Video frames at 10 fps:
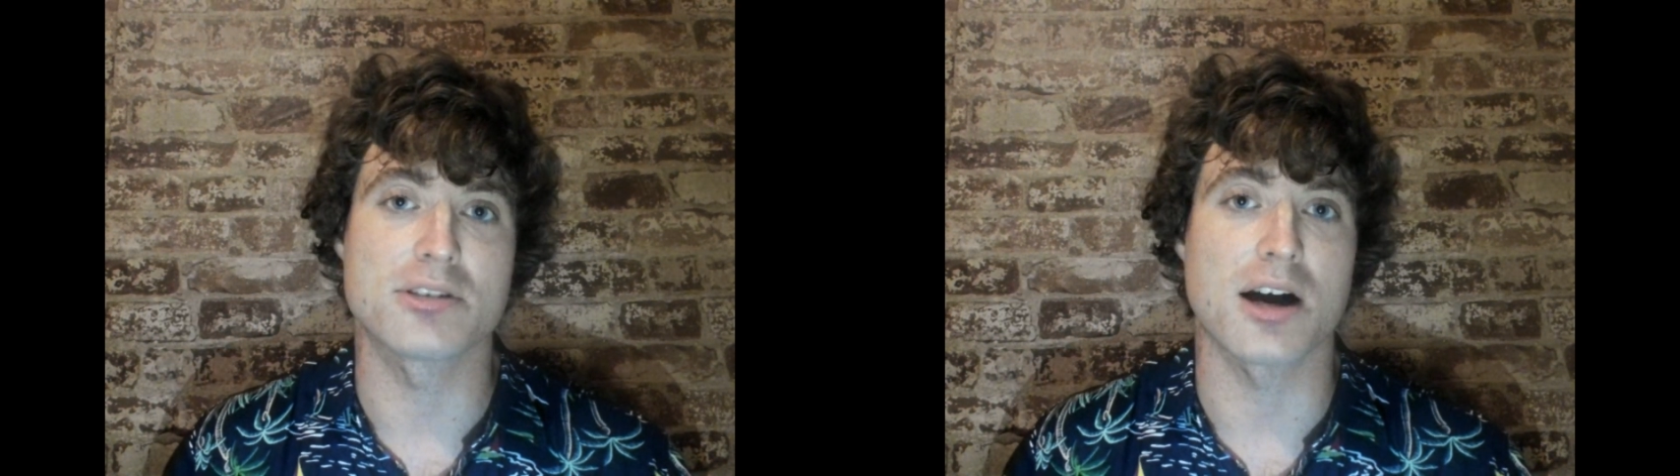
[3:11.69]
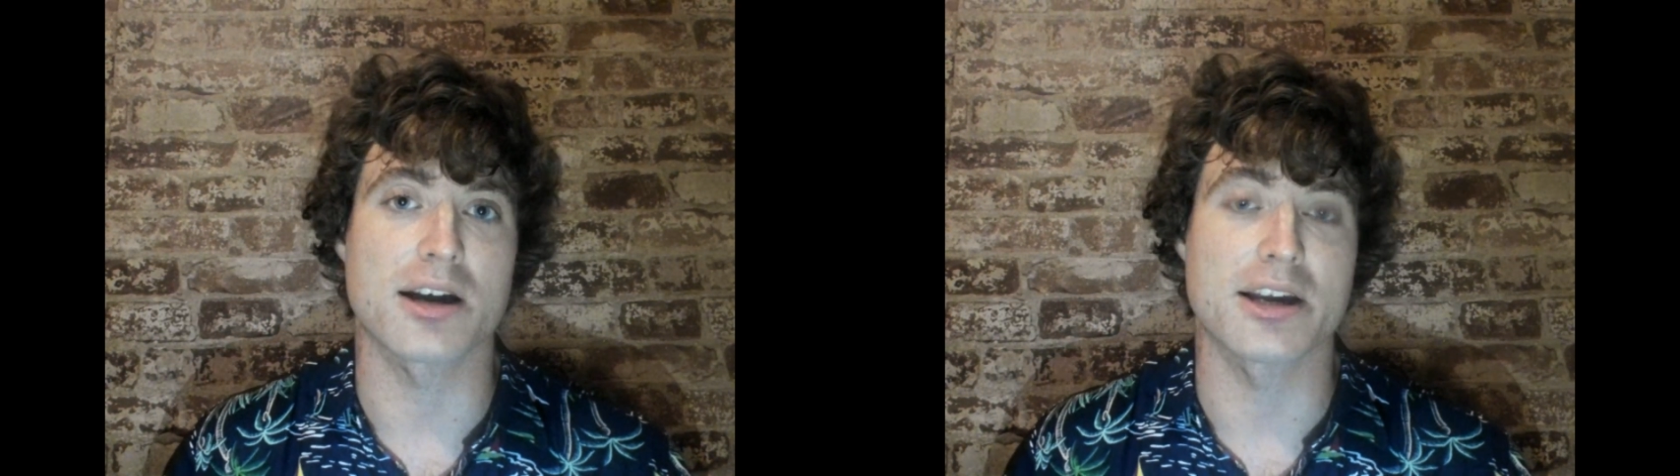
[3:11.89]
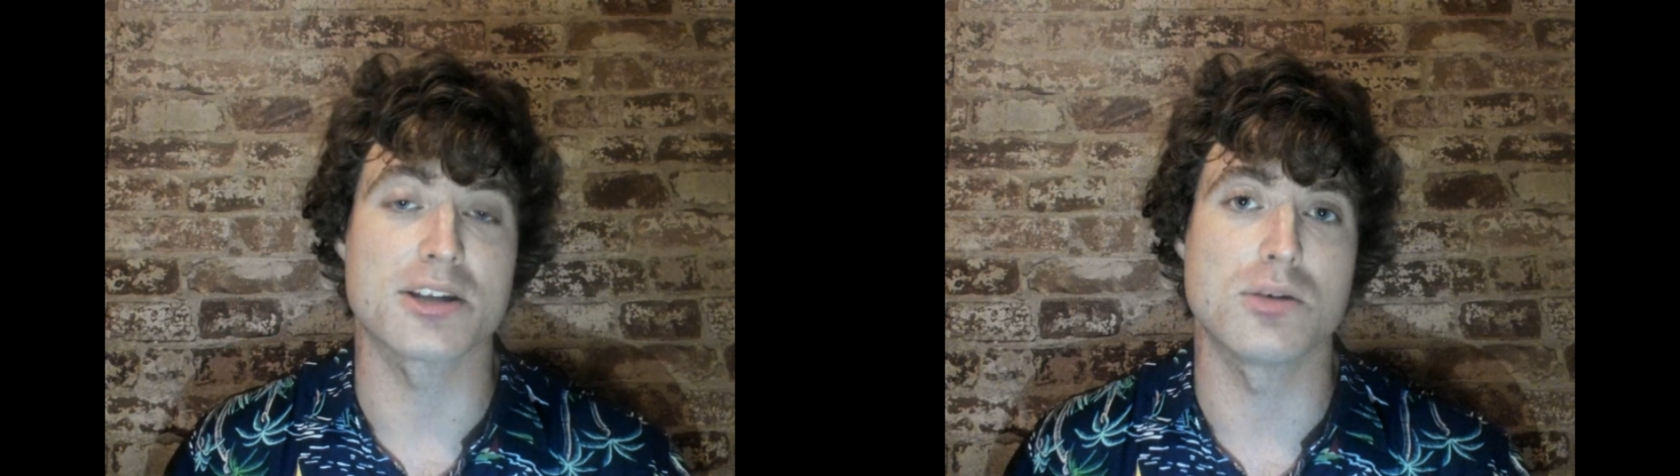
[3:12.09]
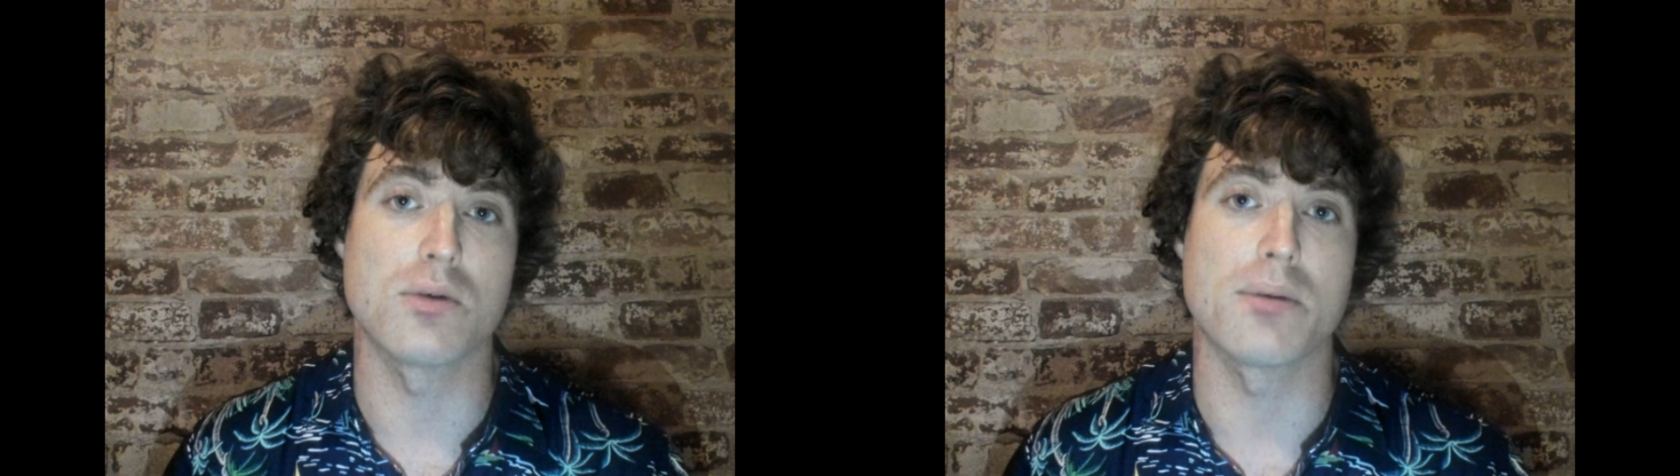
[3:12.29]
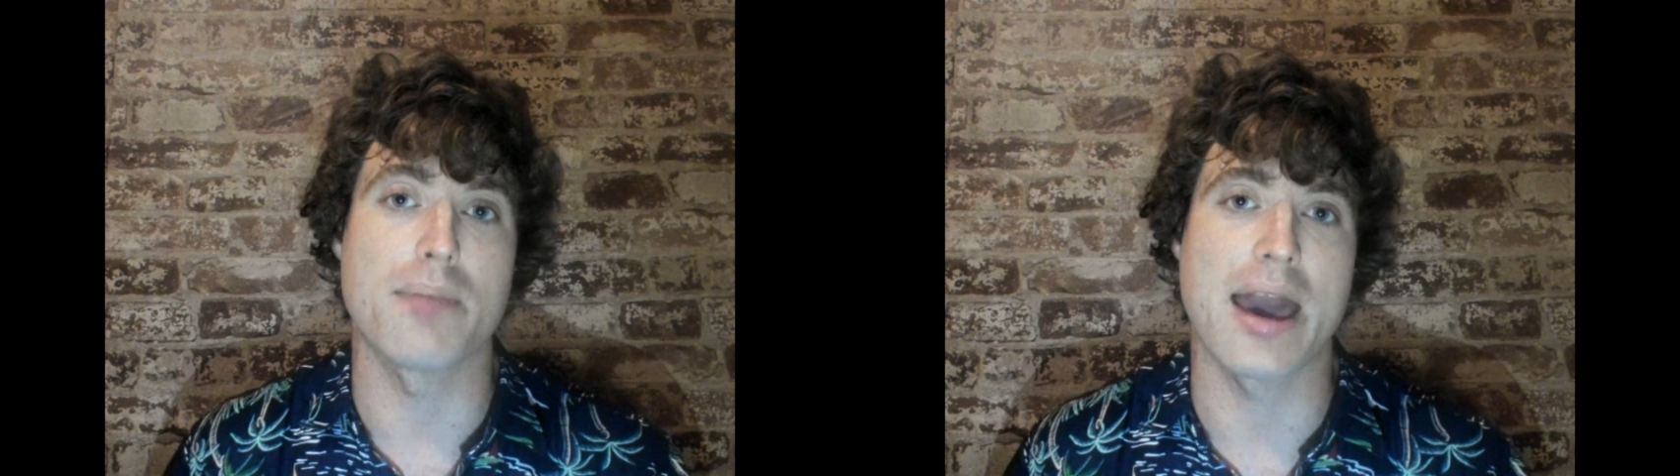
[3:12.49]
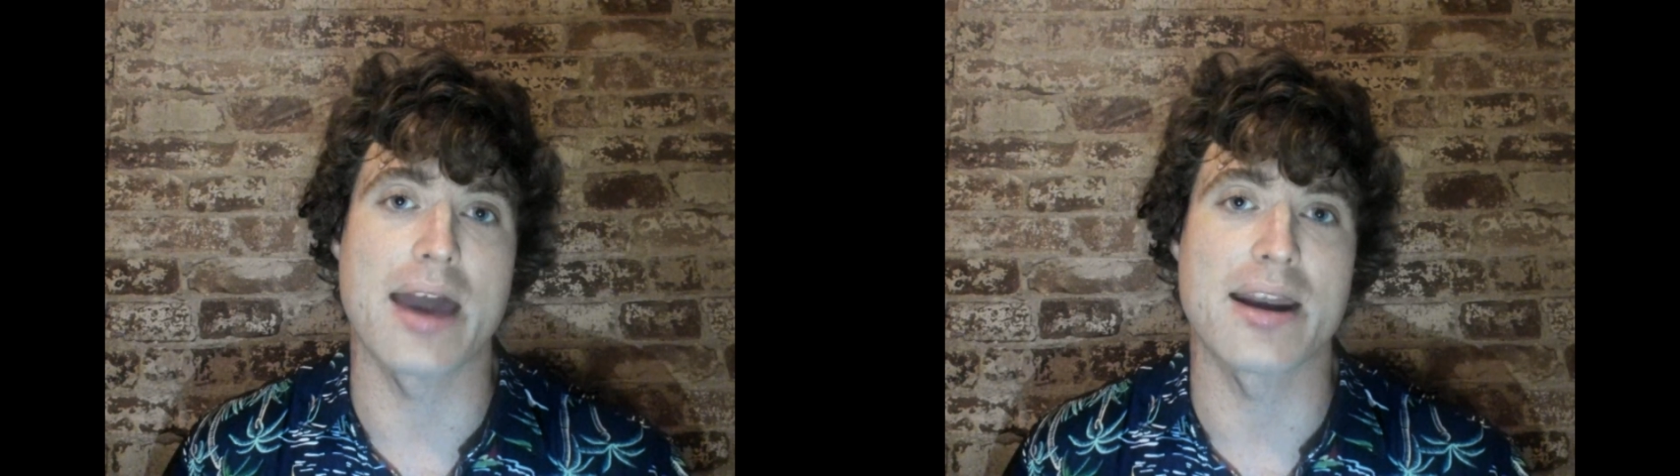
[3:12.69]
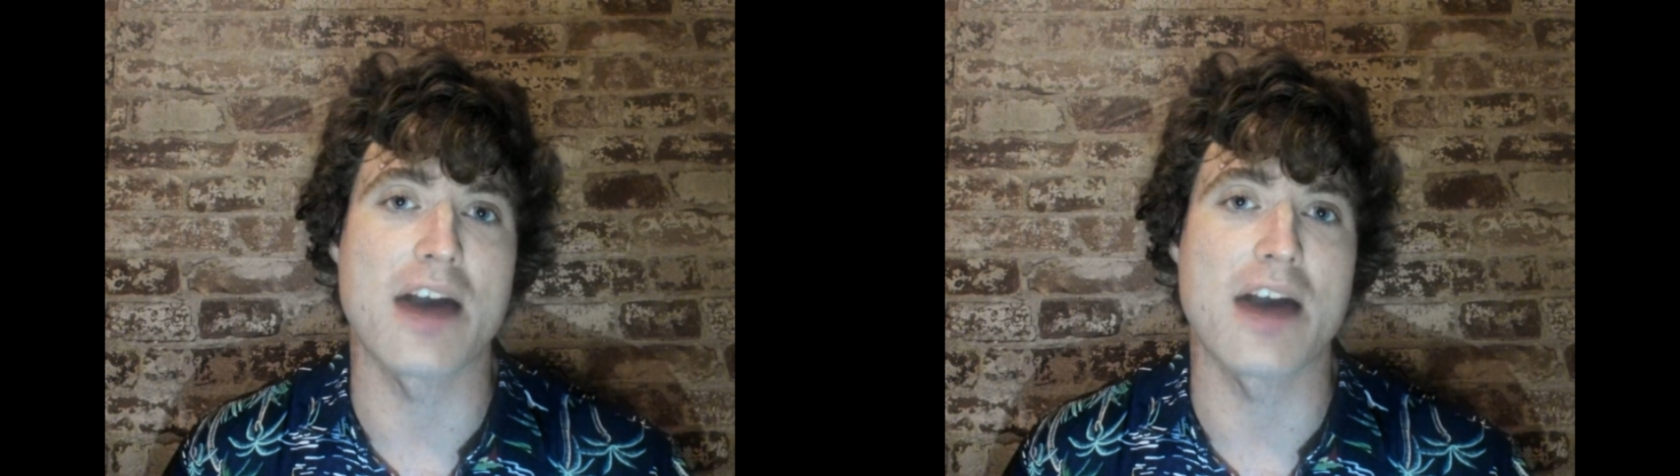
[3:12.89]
talking to a man.